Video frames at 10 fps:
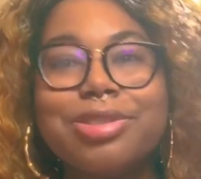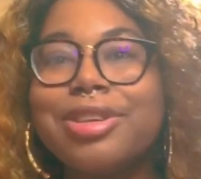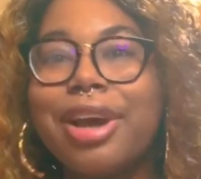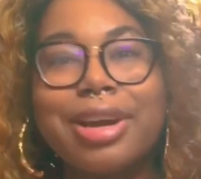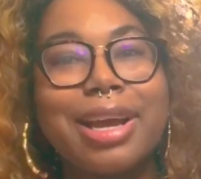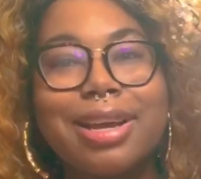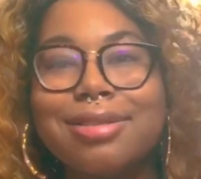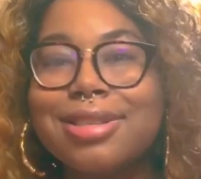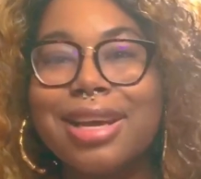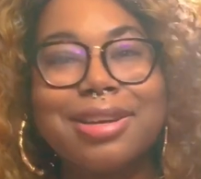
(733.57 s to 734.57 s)
y'all
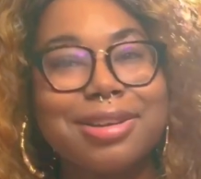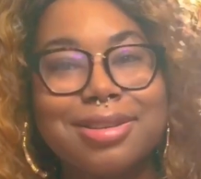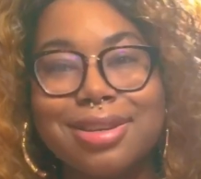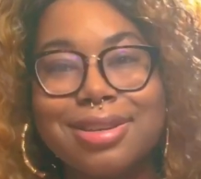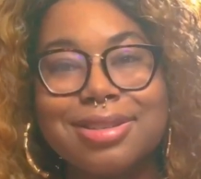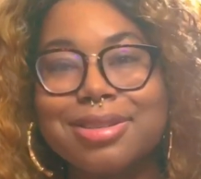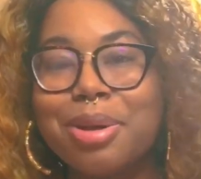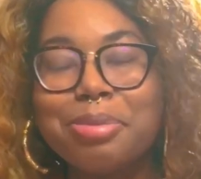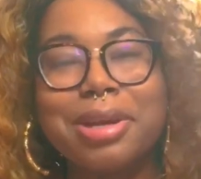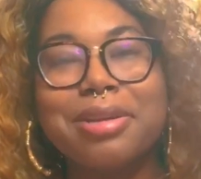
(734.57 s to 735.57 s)
can't say nothing because it's
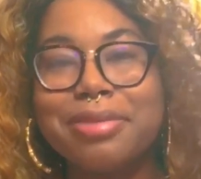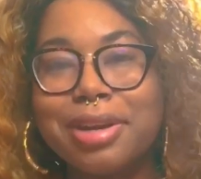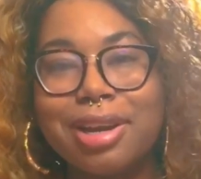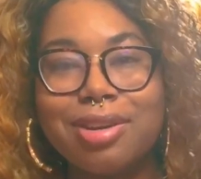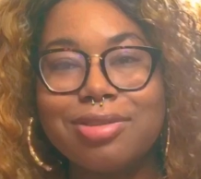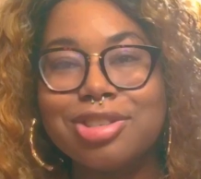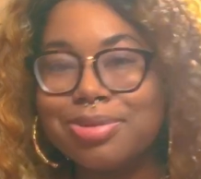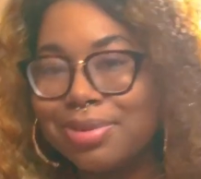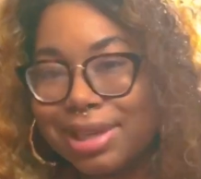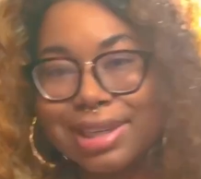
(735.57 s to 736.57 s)
gonna be in a video
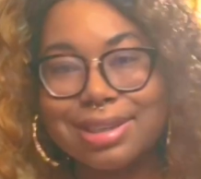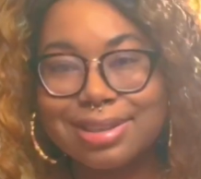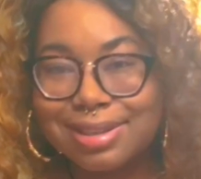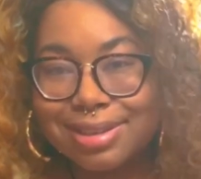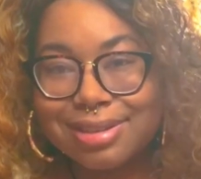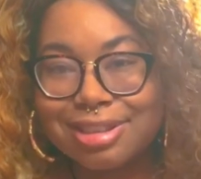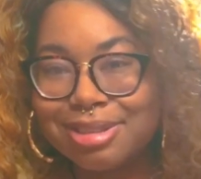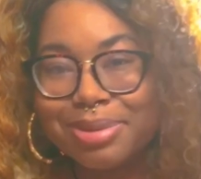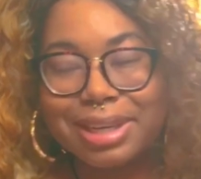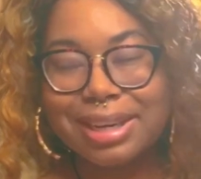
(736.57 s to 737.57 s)
just read
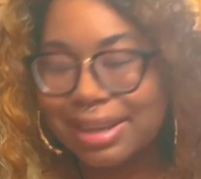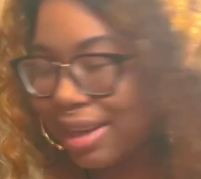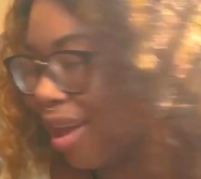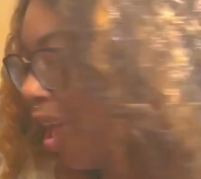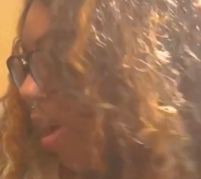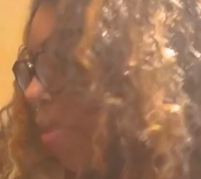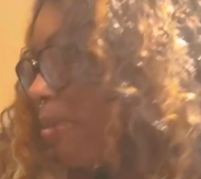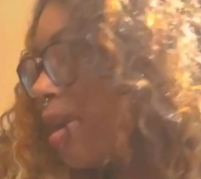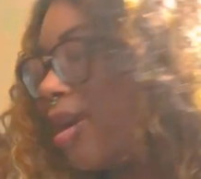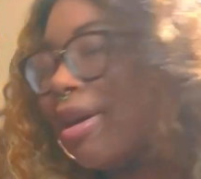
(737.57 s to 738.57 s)
just read
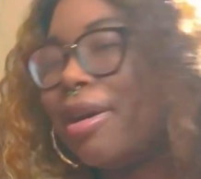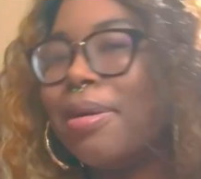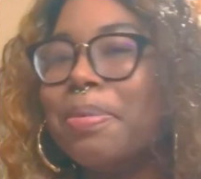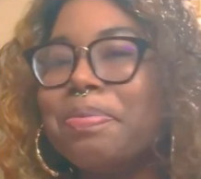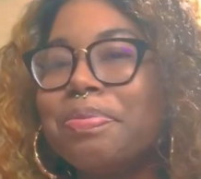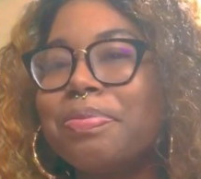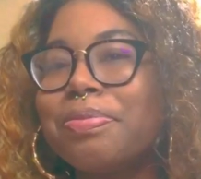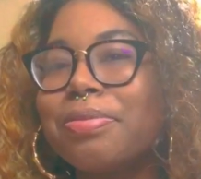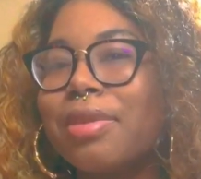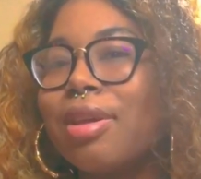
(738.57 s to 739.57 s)
but um
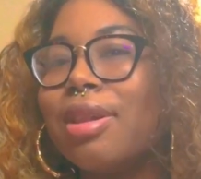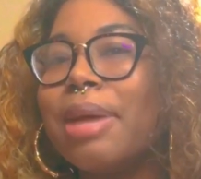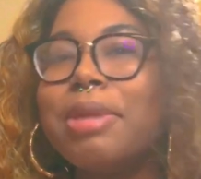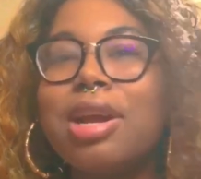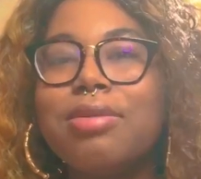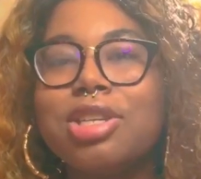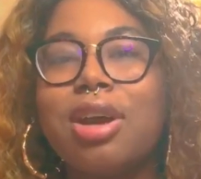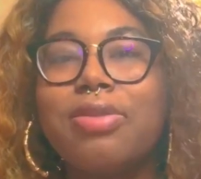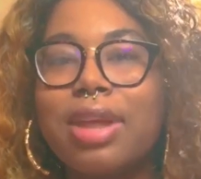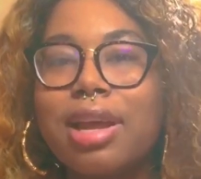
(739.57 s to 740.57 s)
let me know what
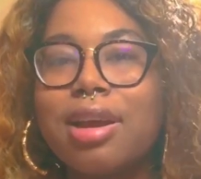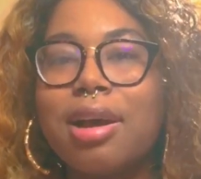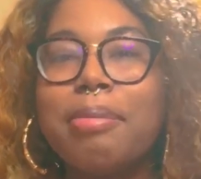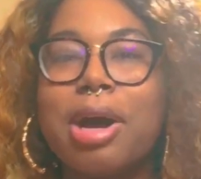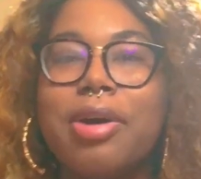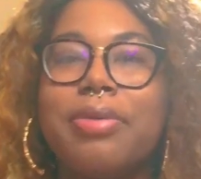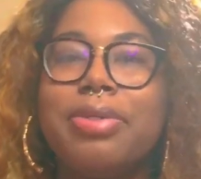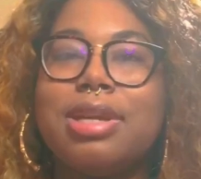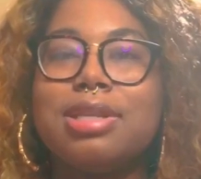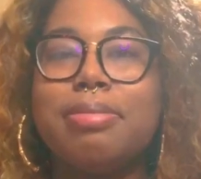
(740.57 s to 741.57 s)
y'all think
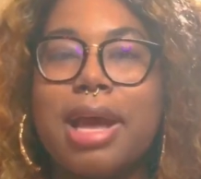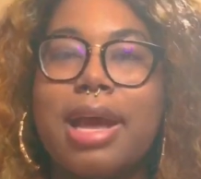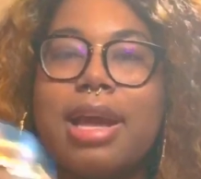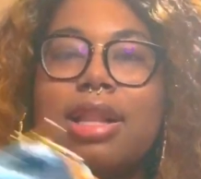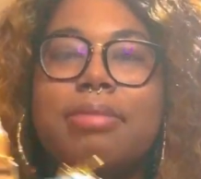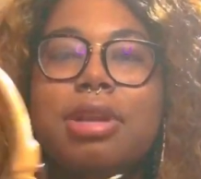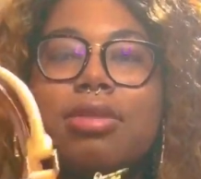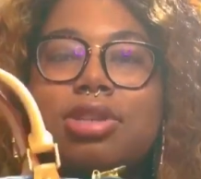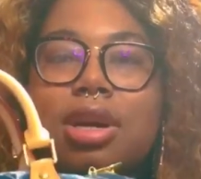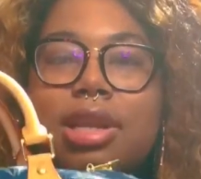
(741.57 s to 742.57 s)
about this bag let me
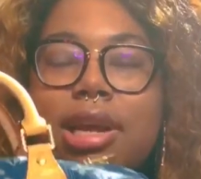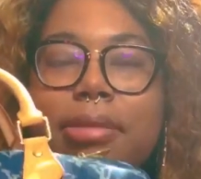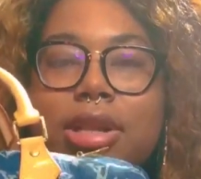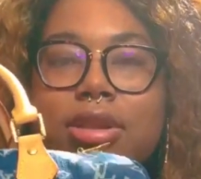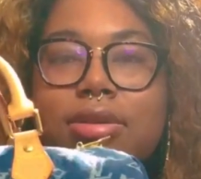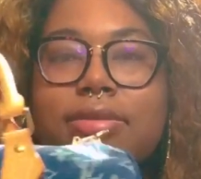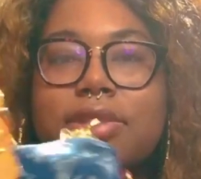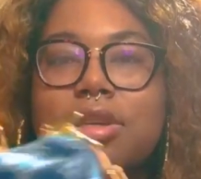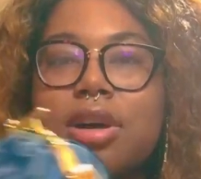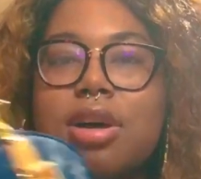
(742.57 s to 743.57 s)
know what y'all think about the louis
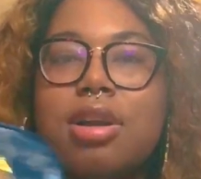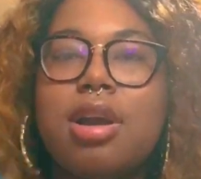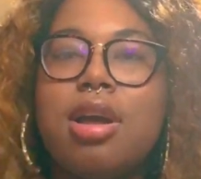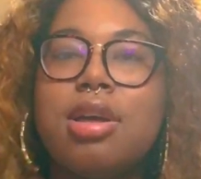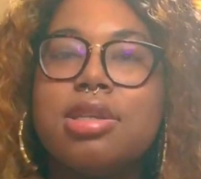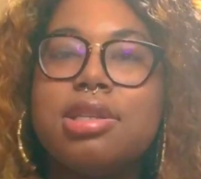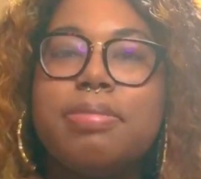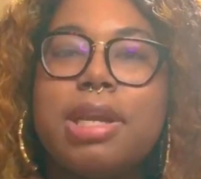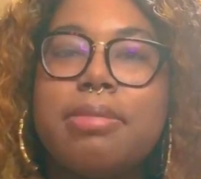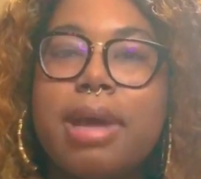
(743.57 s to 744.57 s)
vuitton
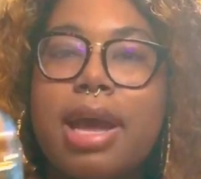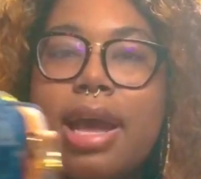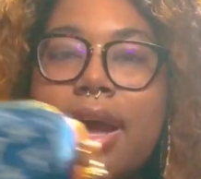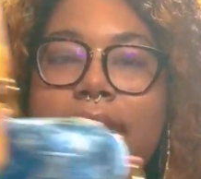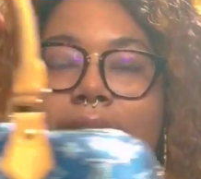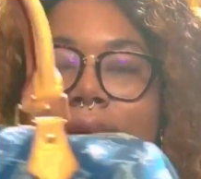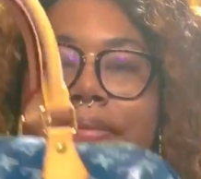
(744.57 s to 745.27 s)
speedy bag